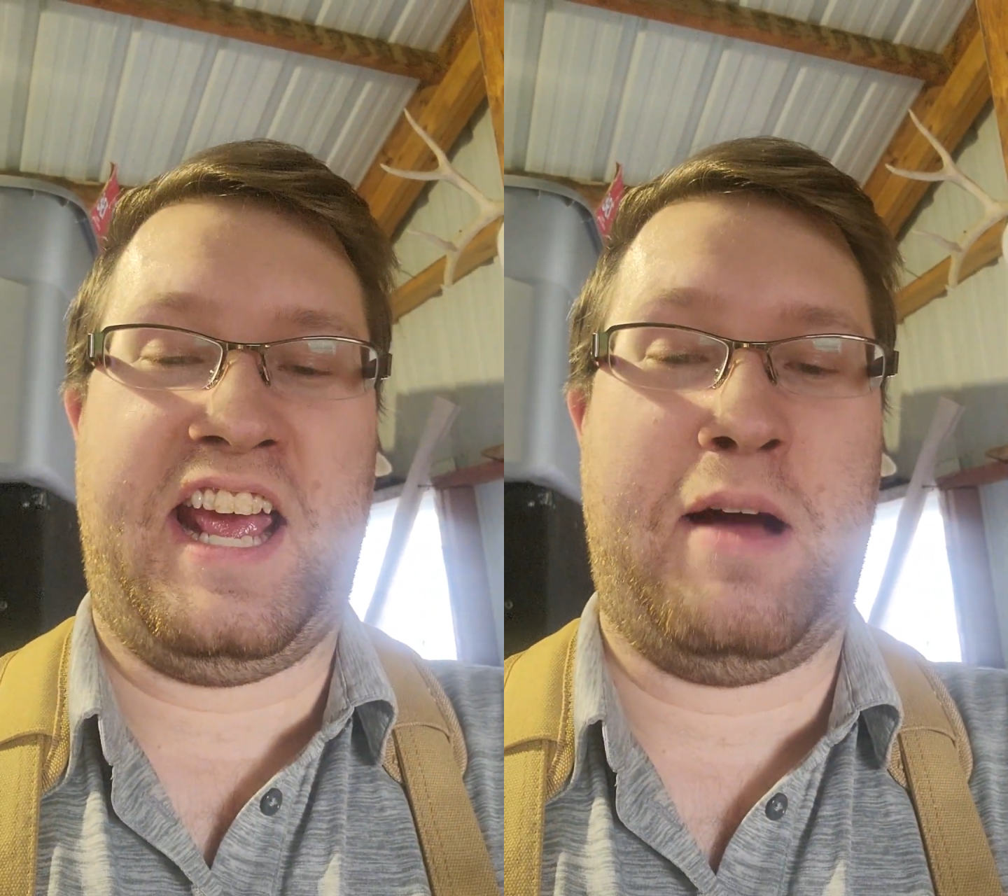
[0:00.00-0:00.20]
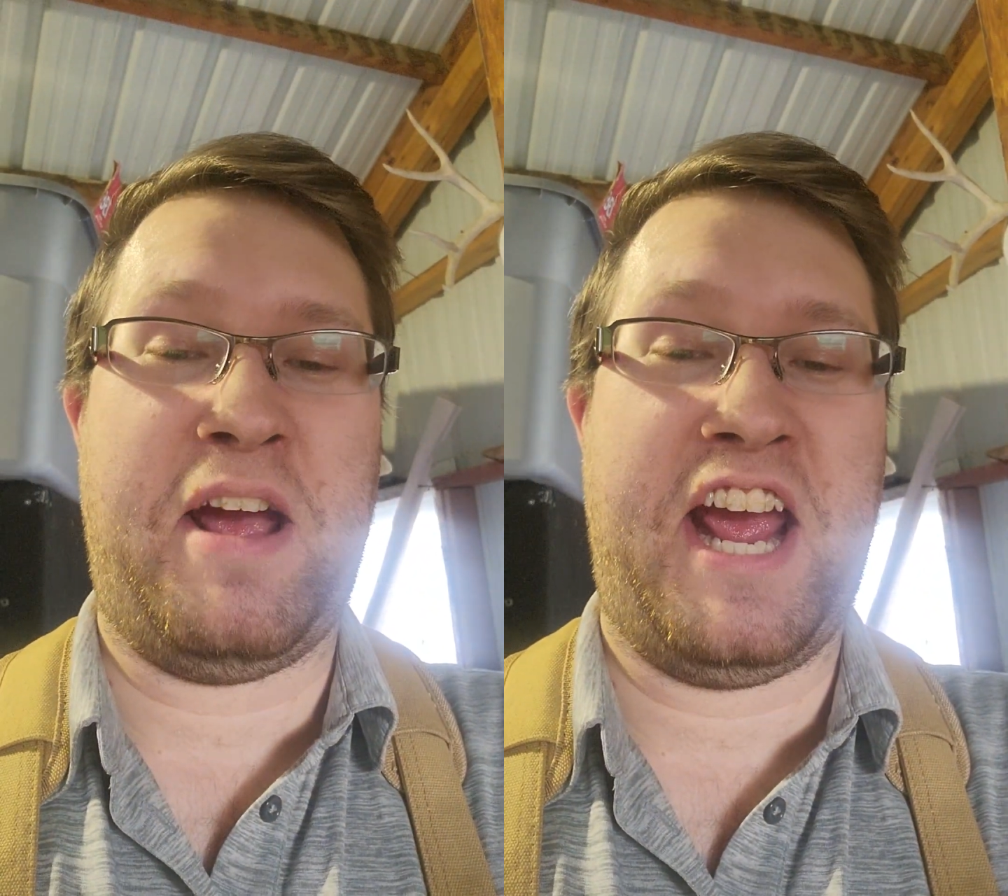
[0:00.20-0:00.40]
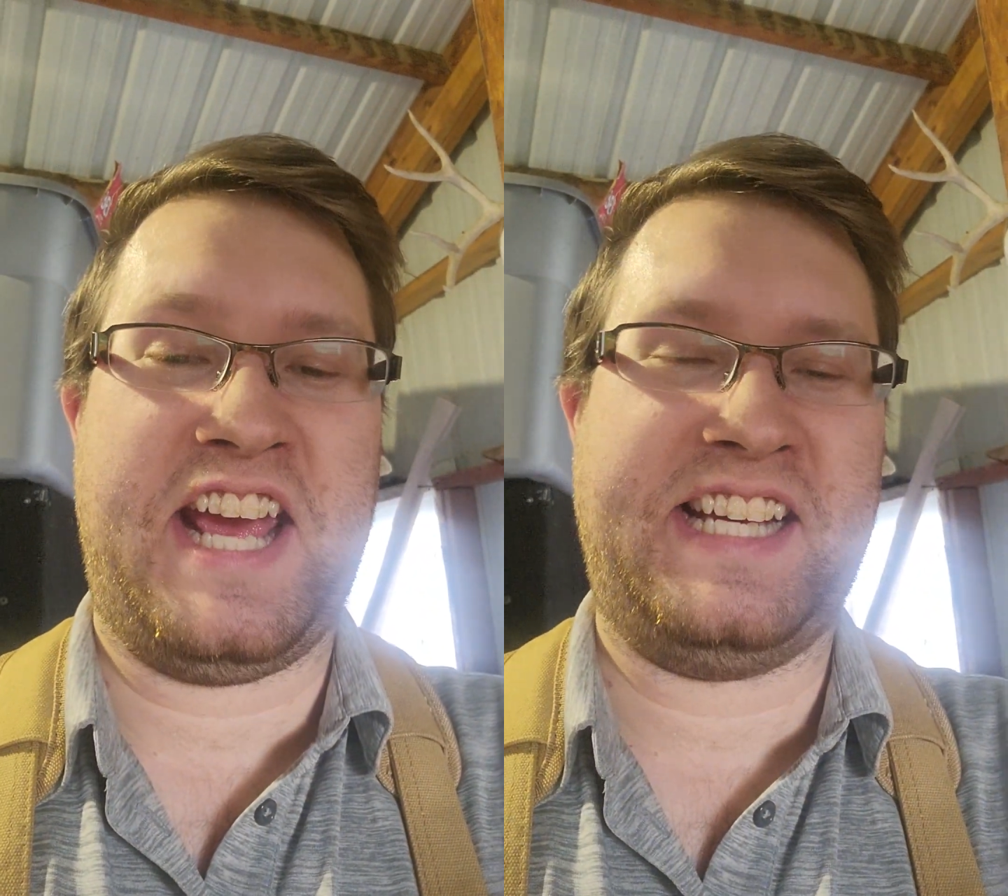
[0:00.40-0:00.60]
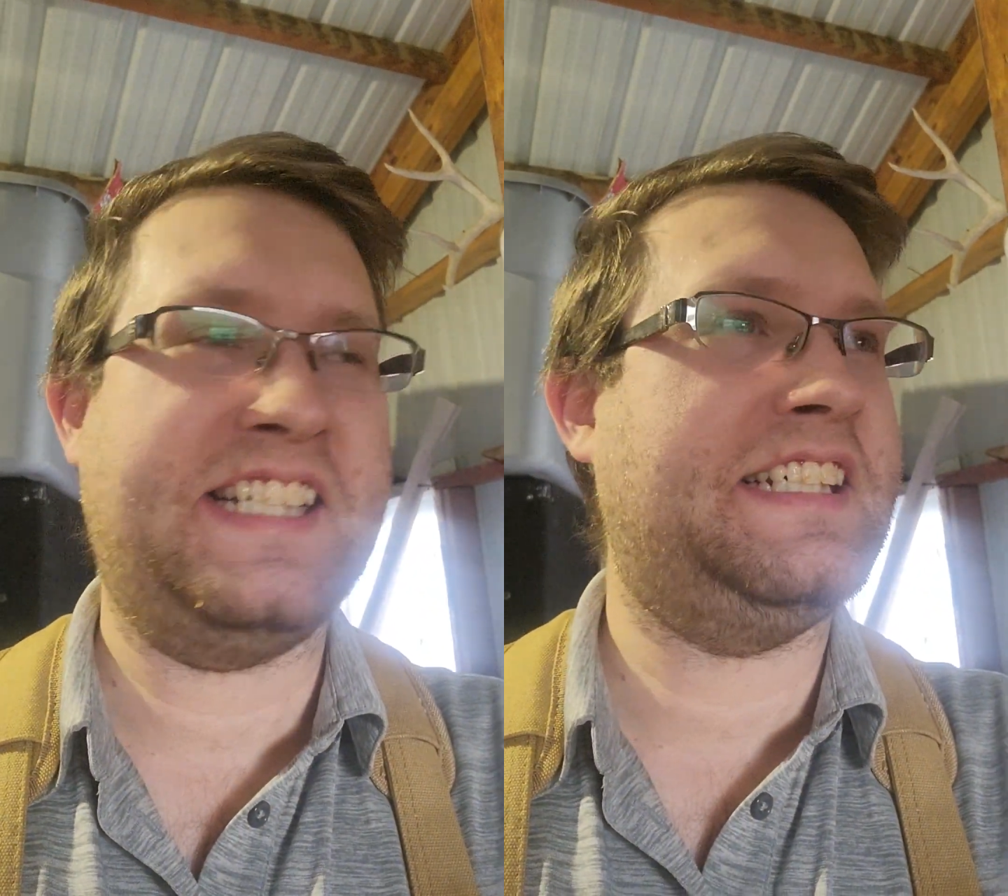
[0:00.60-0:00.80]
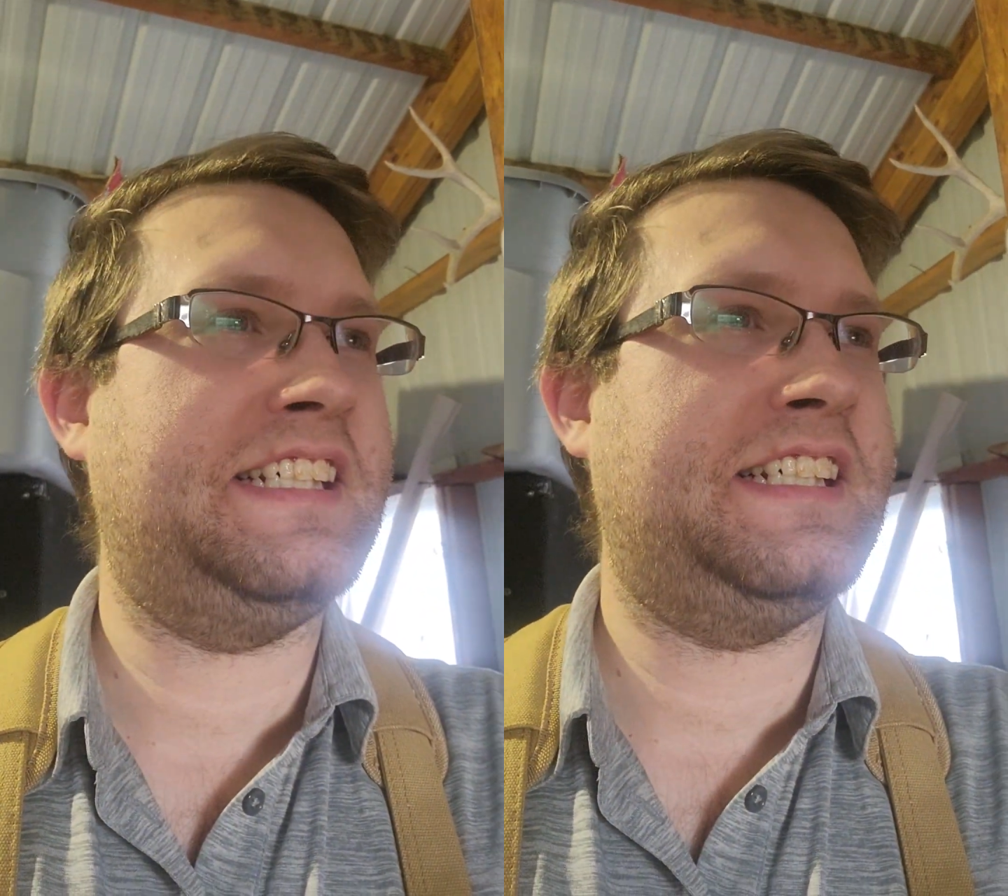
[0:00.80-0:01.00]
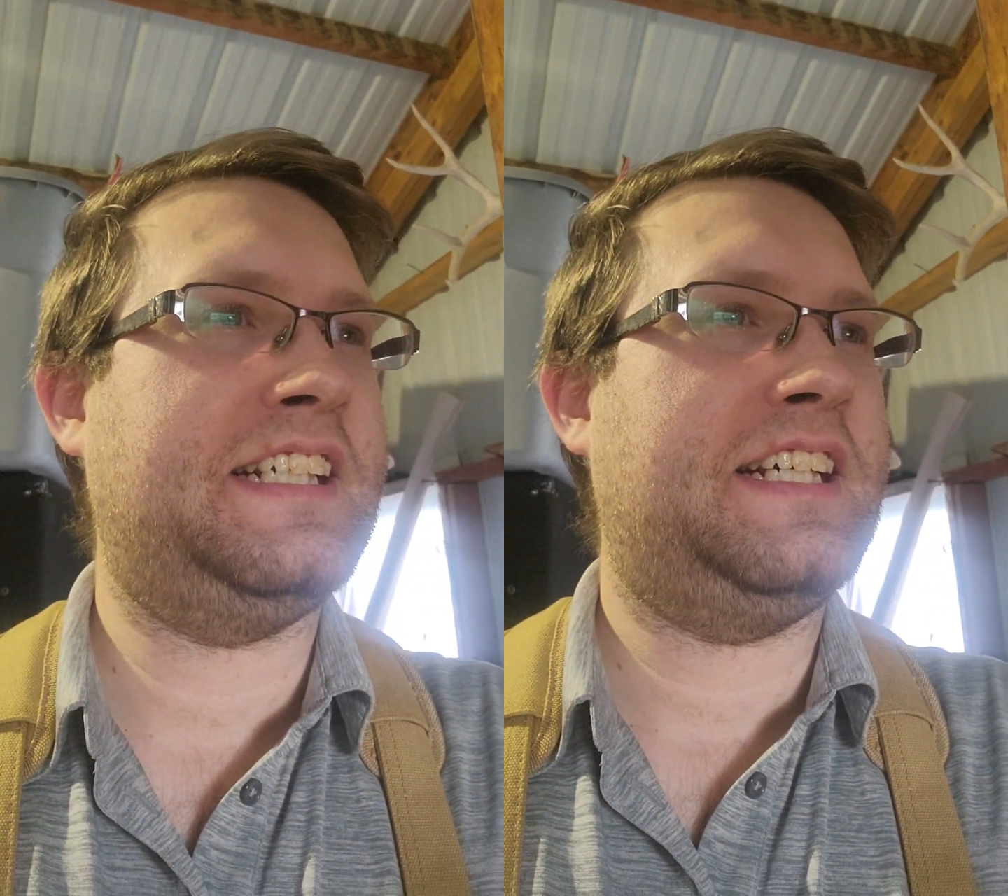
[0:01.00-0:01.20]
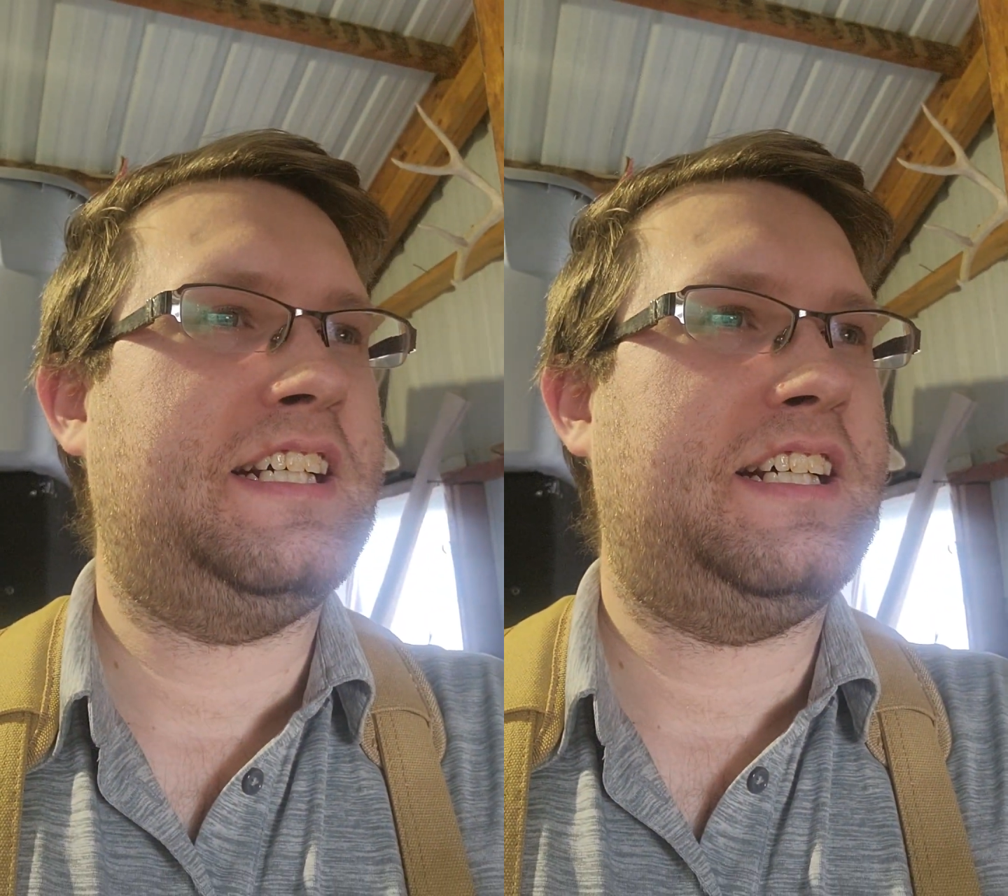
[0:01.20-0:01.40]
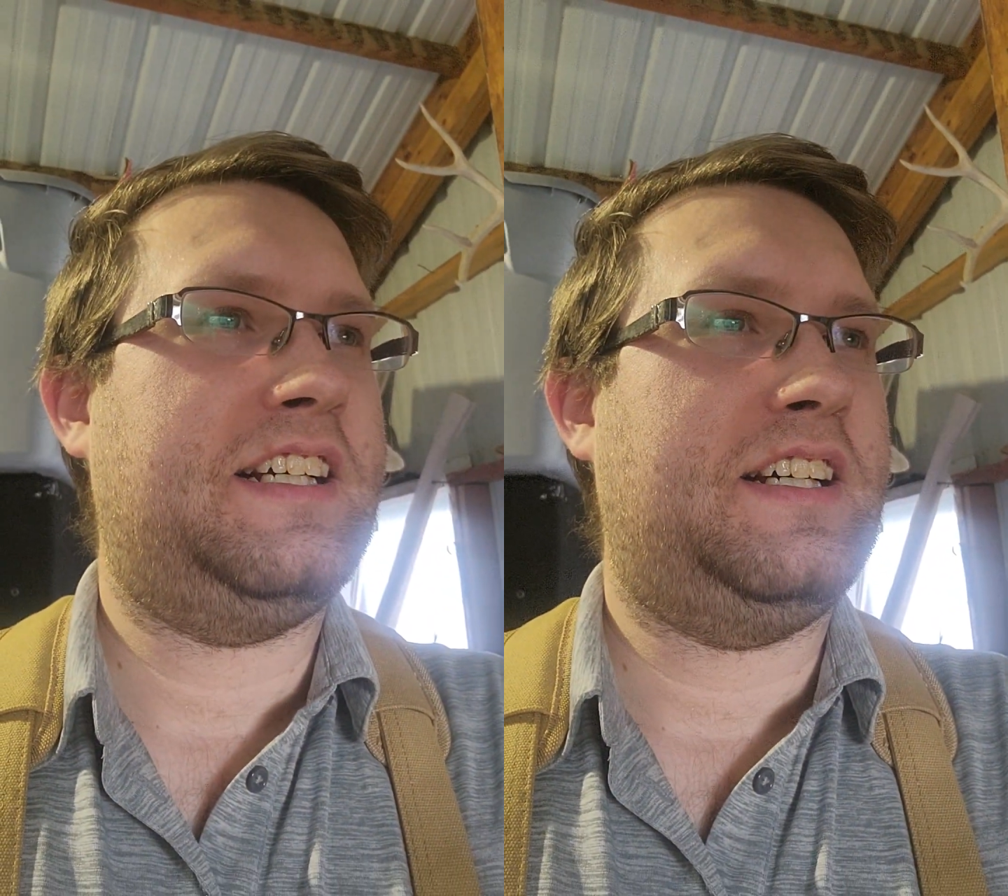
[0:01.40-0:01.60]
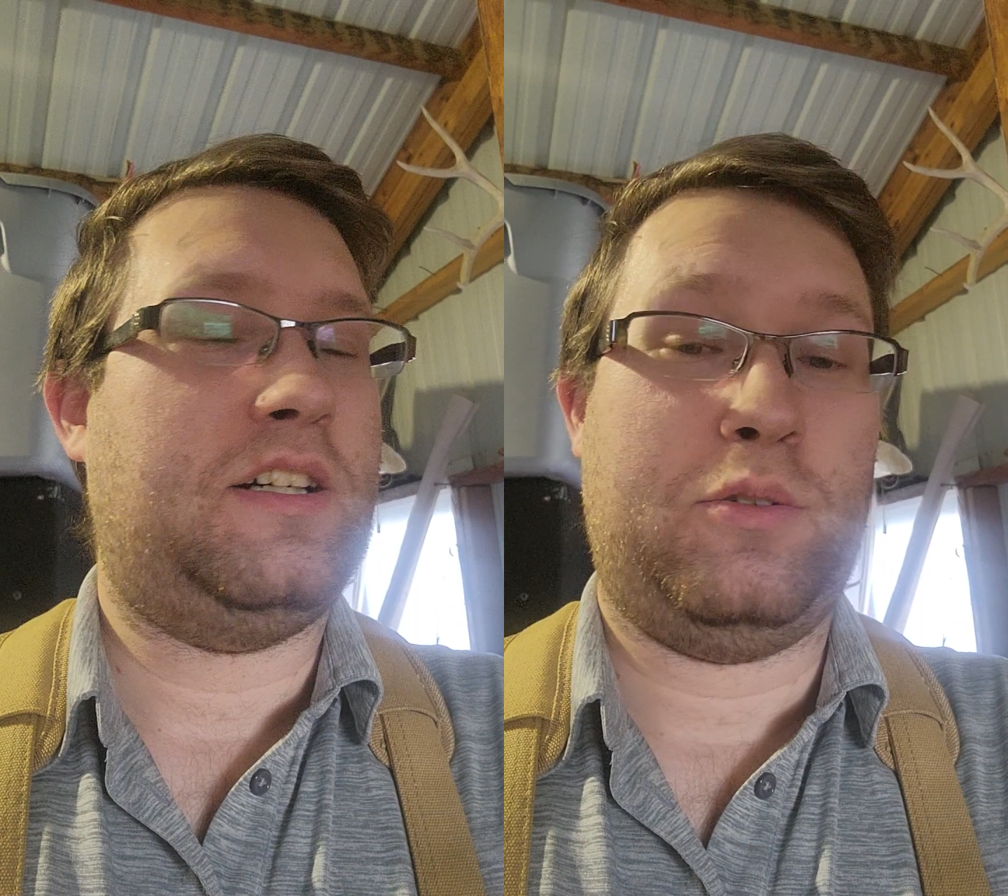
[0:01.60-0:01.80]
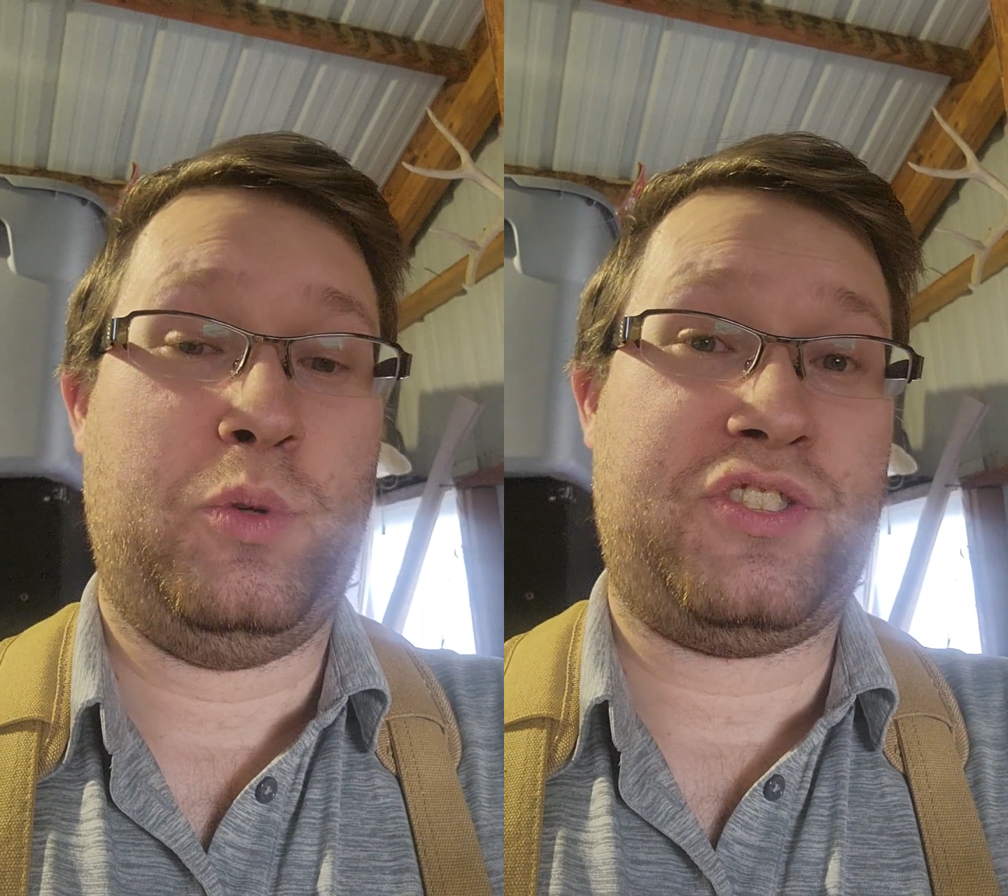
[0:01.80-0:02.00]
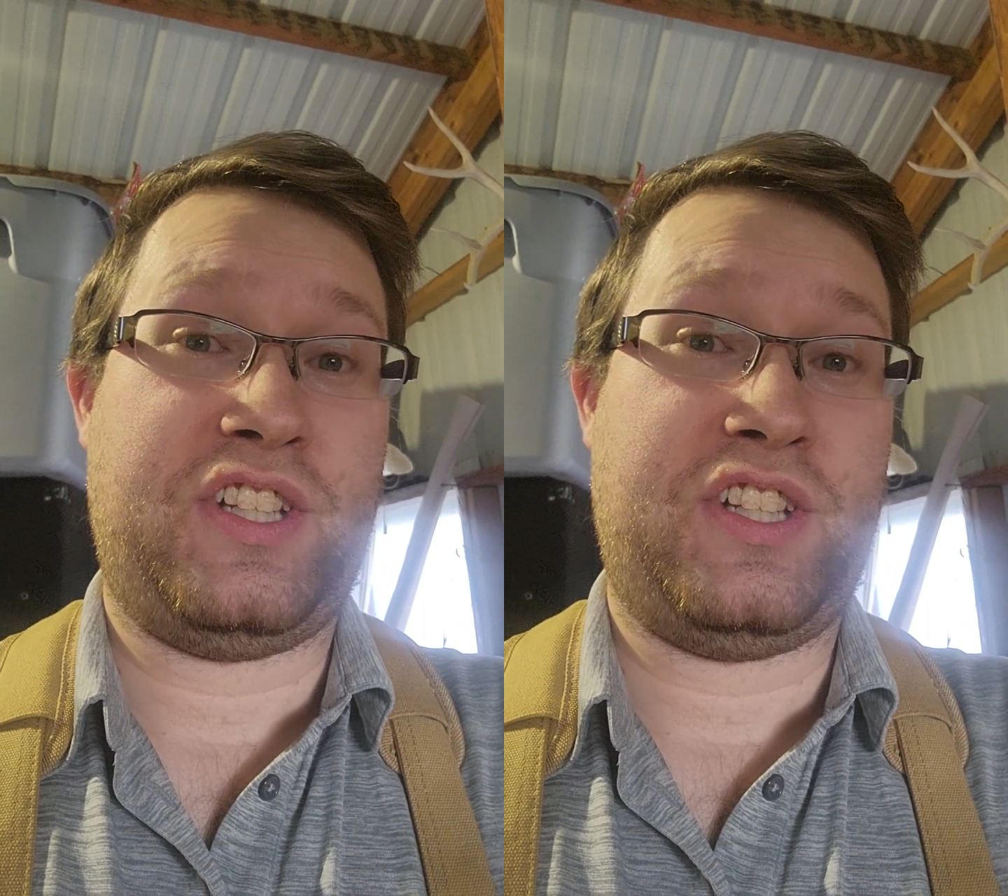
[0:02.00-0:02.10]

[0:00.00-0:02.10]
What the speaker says: yummy. We'll